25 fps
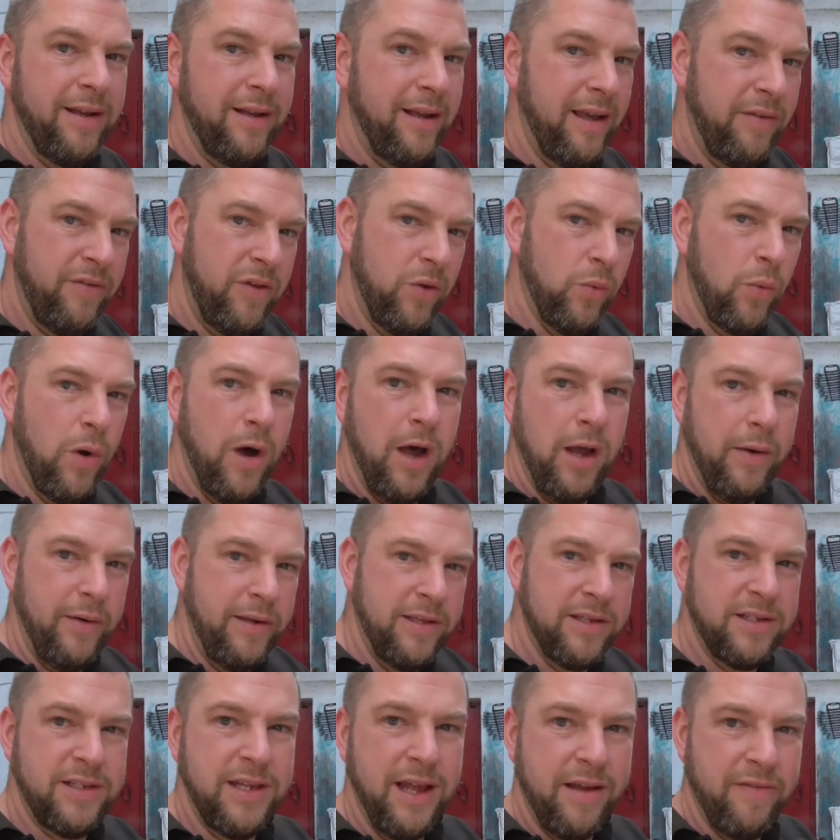If you're
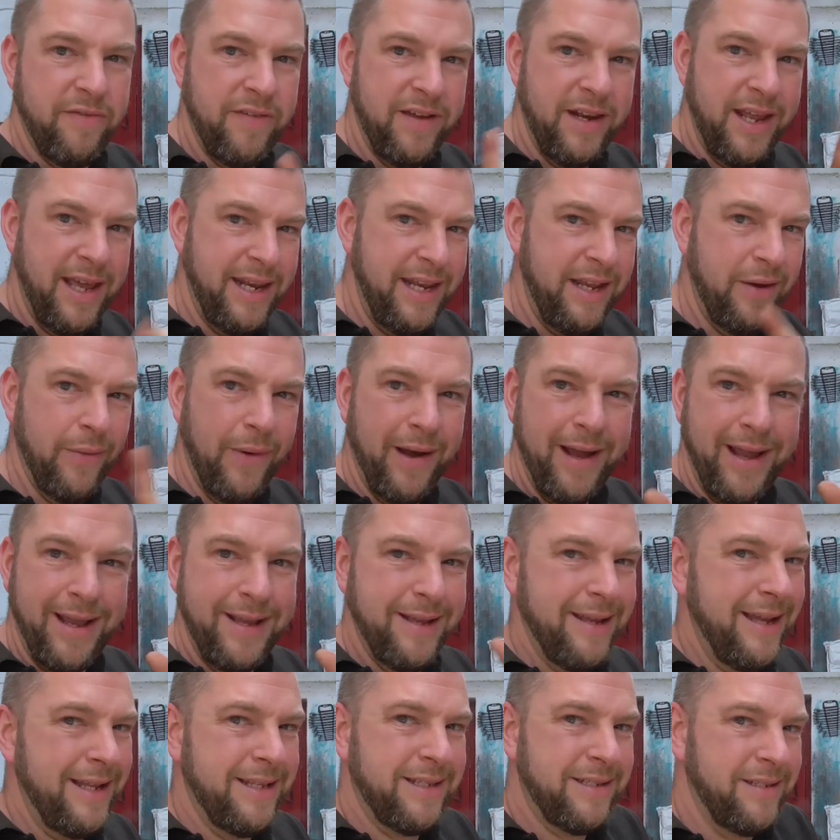wiring stuff in anyway,
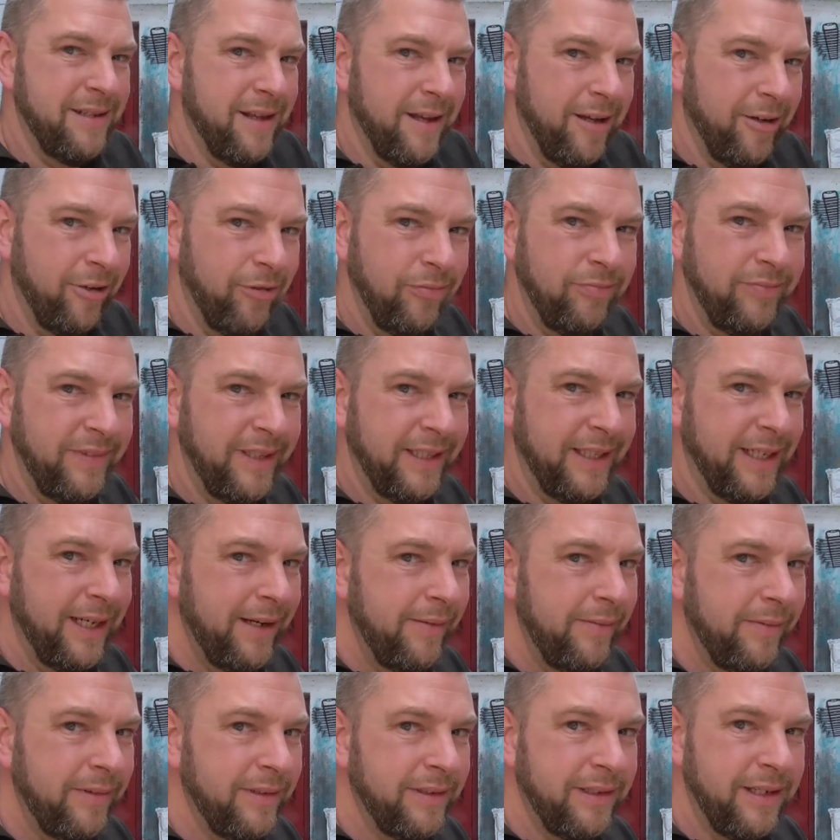it's not
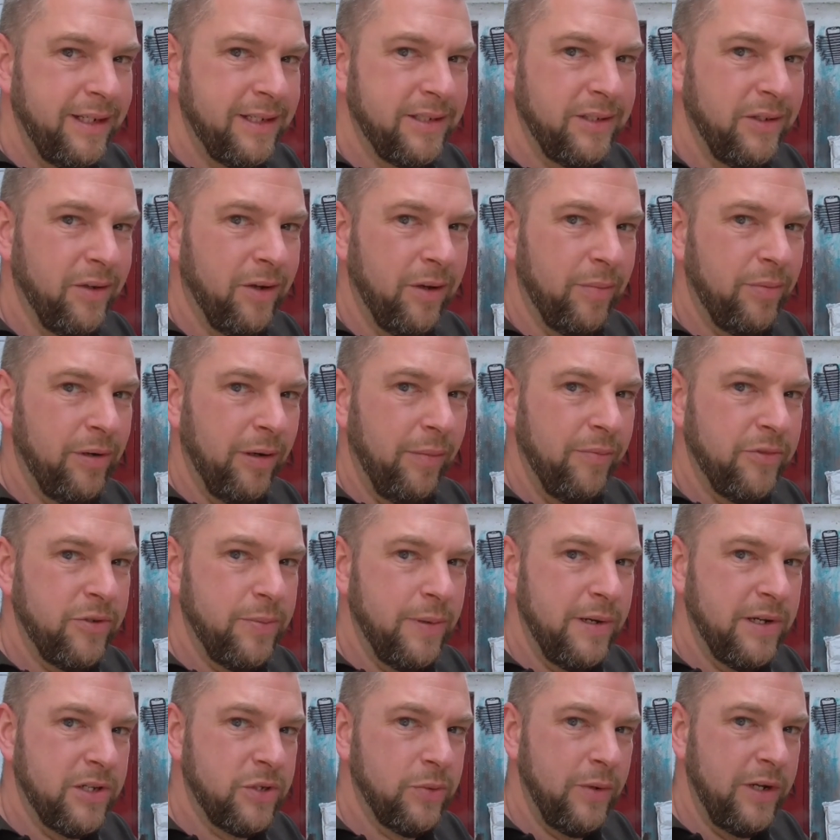a problem to
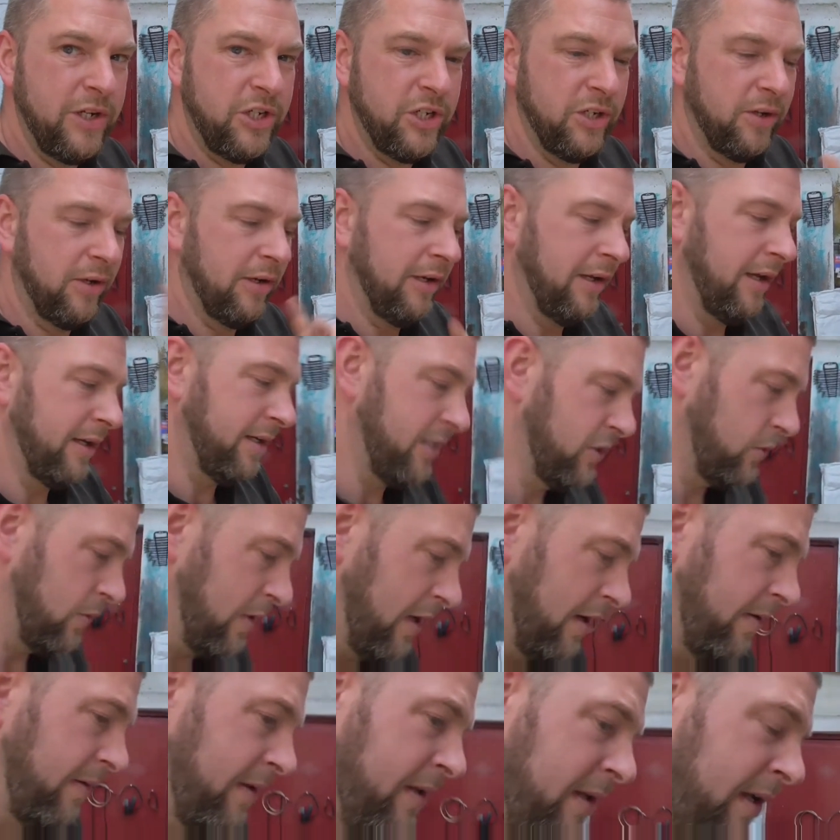put a switch in online as
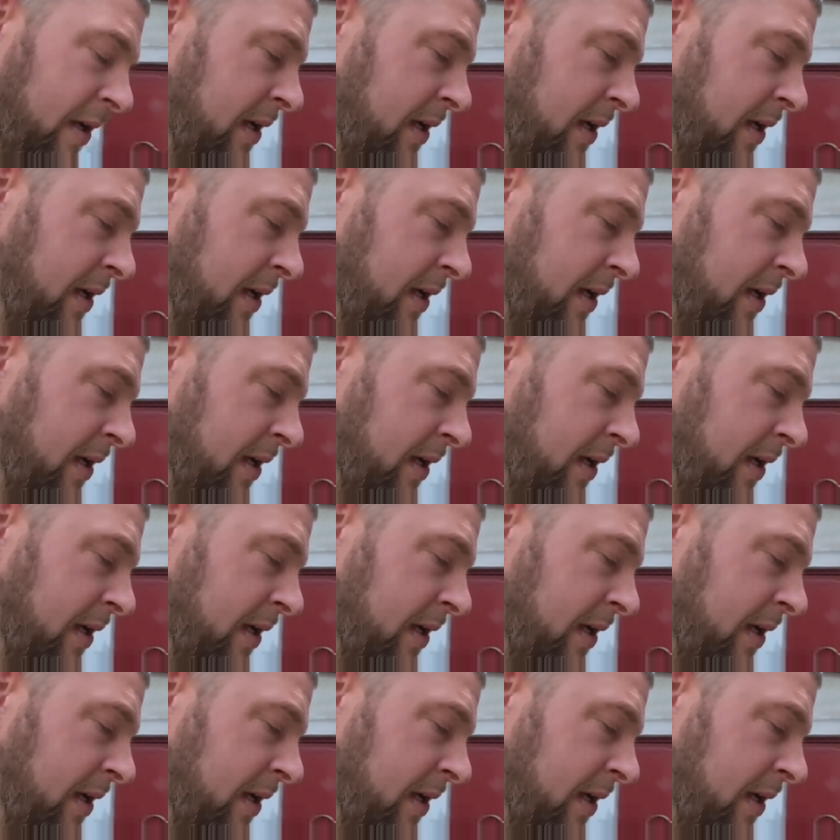well.